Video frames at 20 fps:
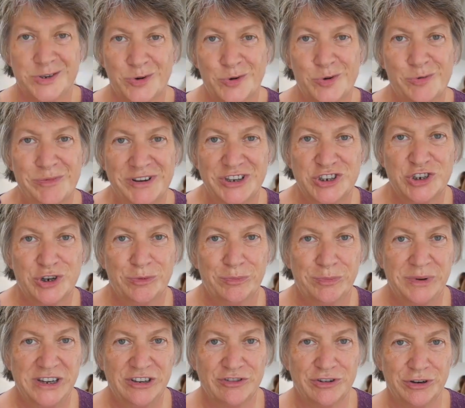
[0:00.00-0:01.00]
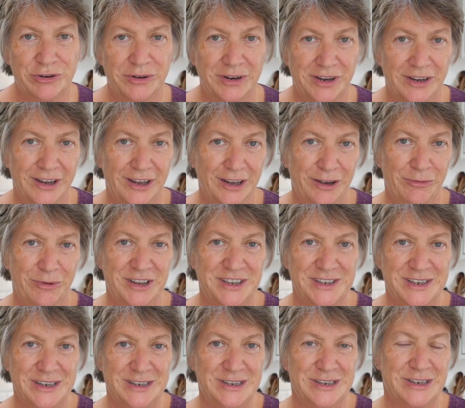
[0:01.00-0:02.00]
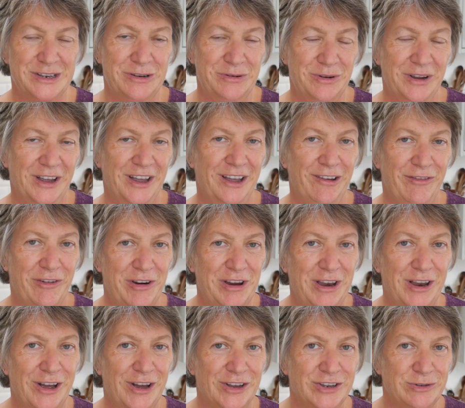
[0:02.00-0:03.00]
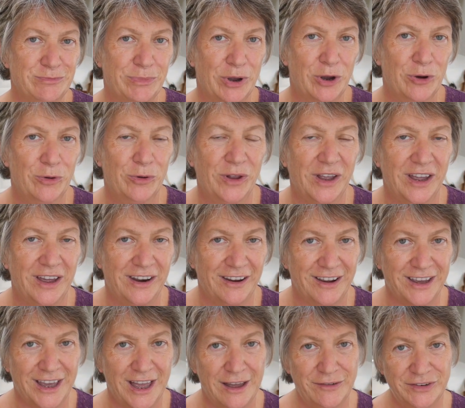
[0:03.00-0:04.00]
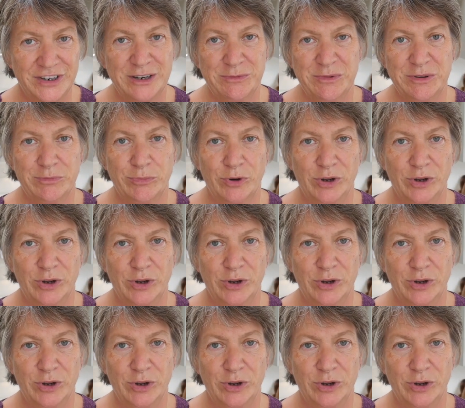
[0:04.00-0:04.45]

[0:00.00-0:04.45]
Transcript: So all my chopped beetroot went into a very large bowl and I covered it with